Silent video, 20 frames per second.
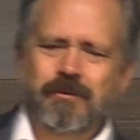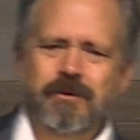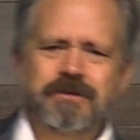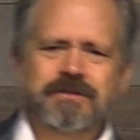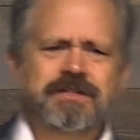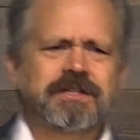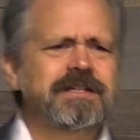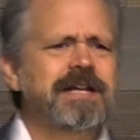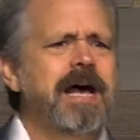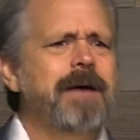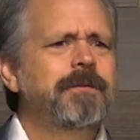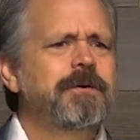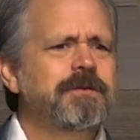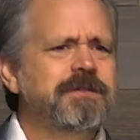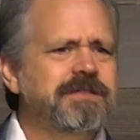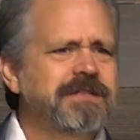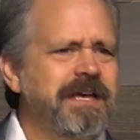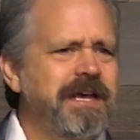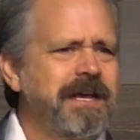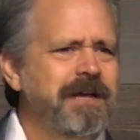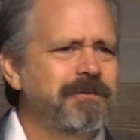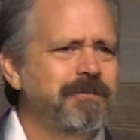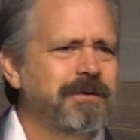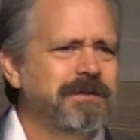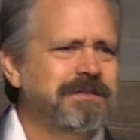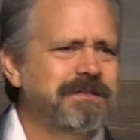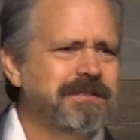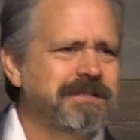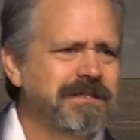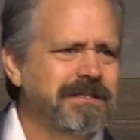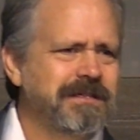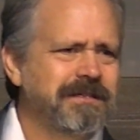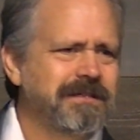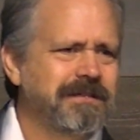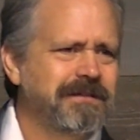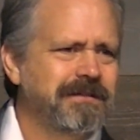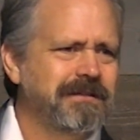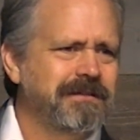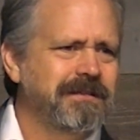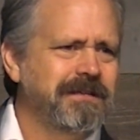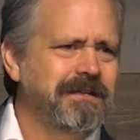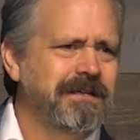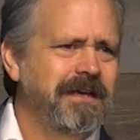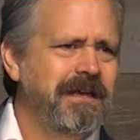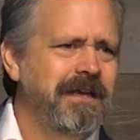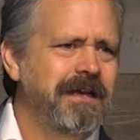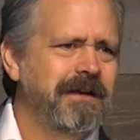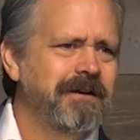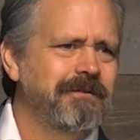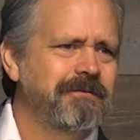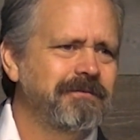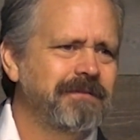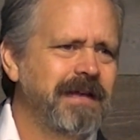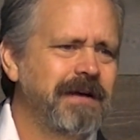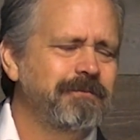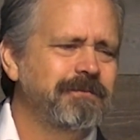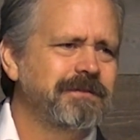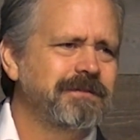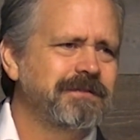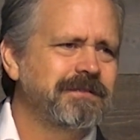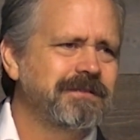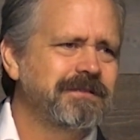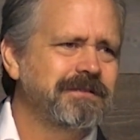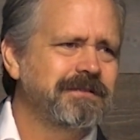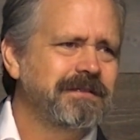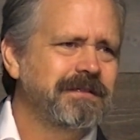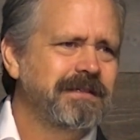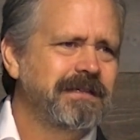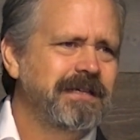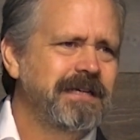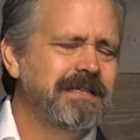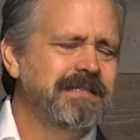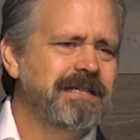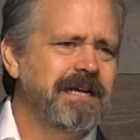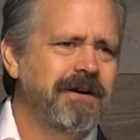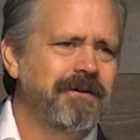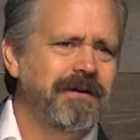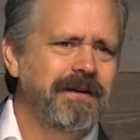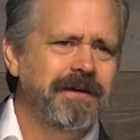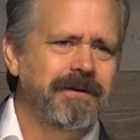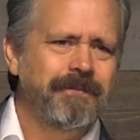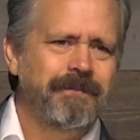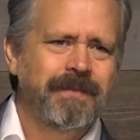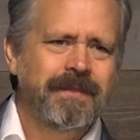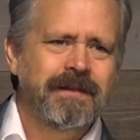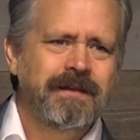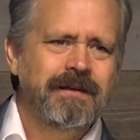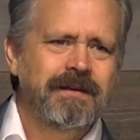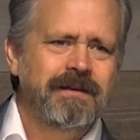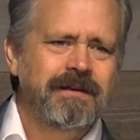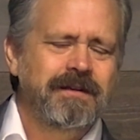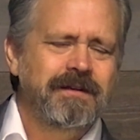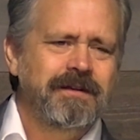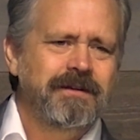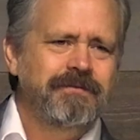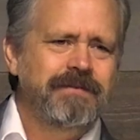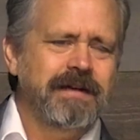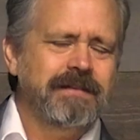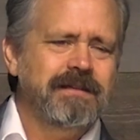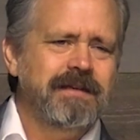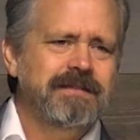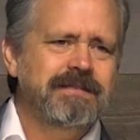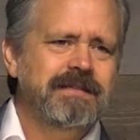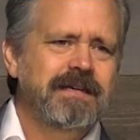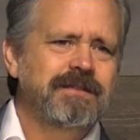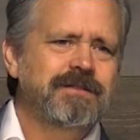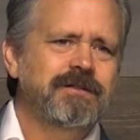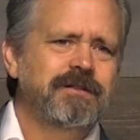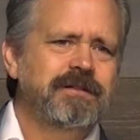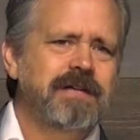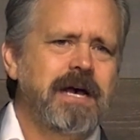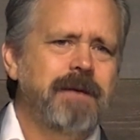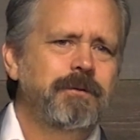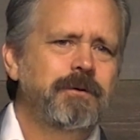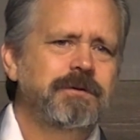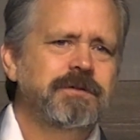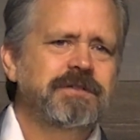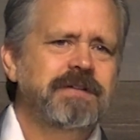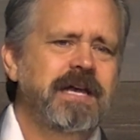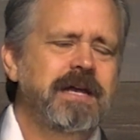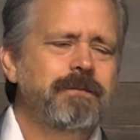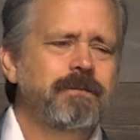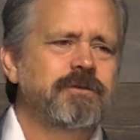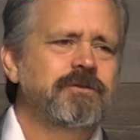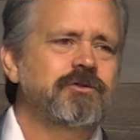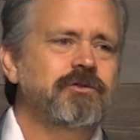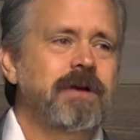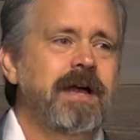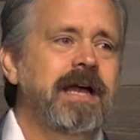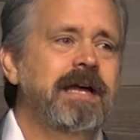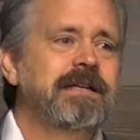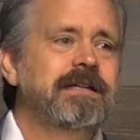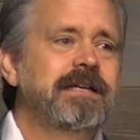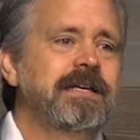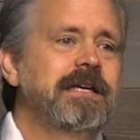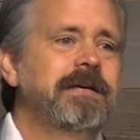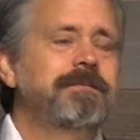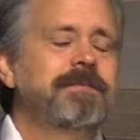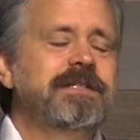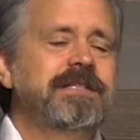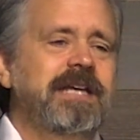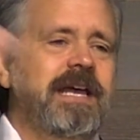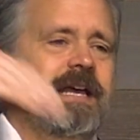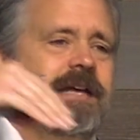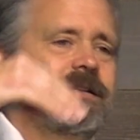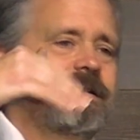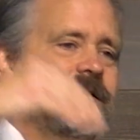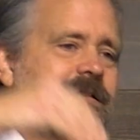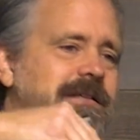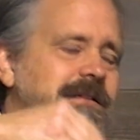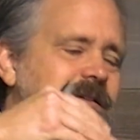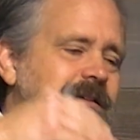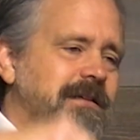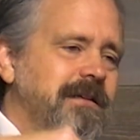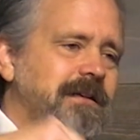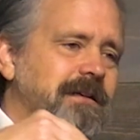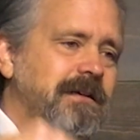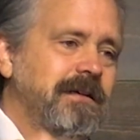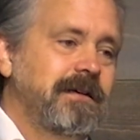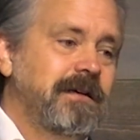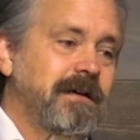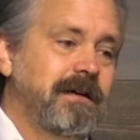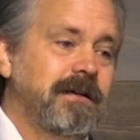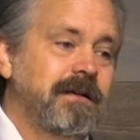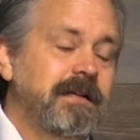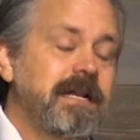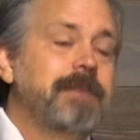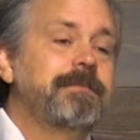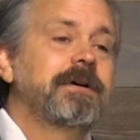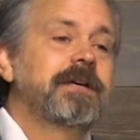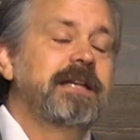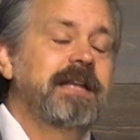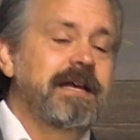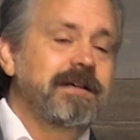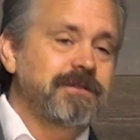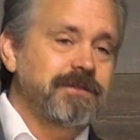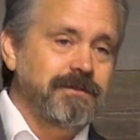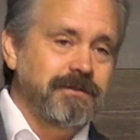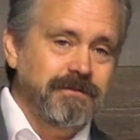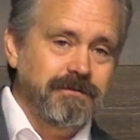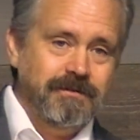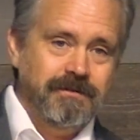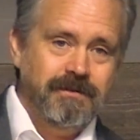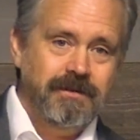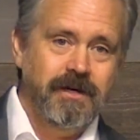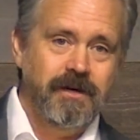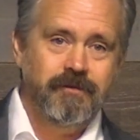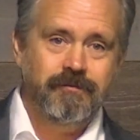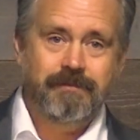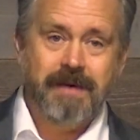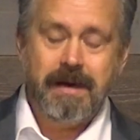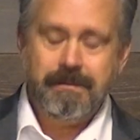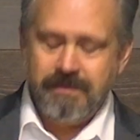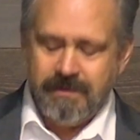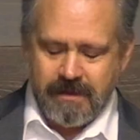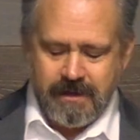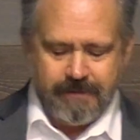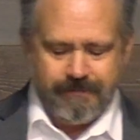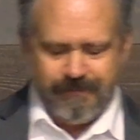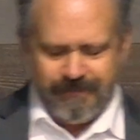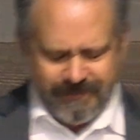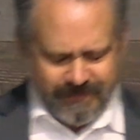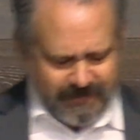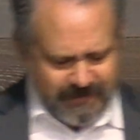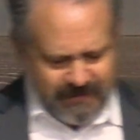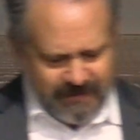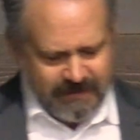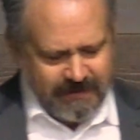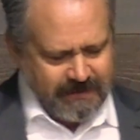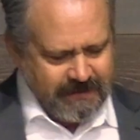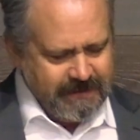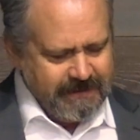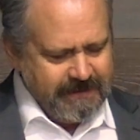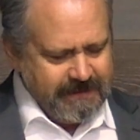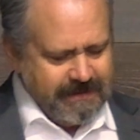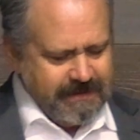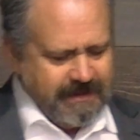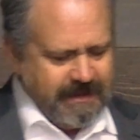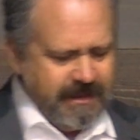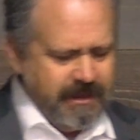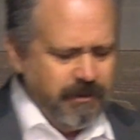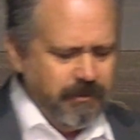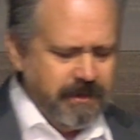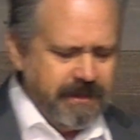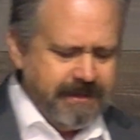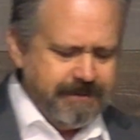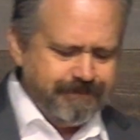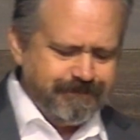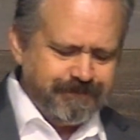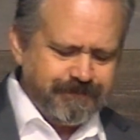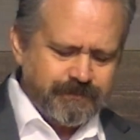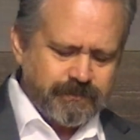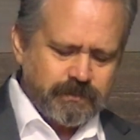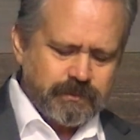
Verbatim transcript: where Saddam Hussein was the, the king. That was his area. In fact, they say Saddam Hussein was trying to imitate uh, Nebuchadnezzar of Babylon. Anyway,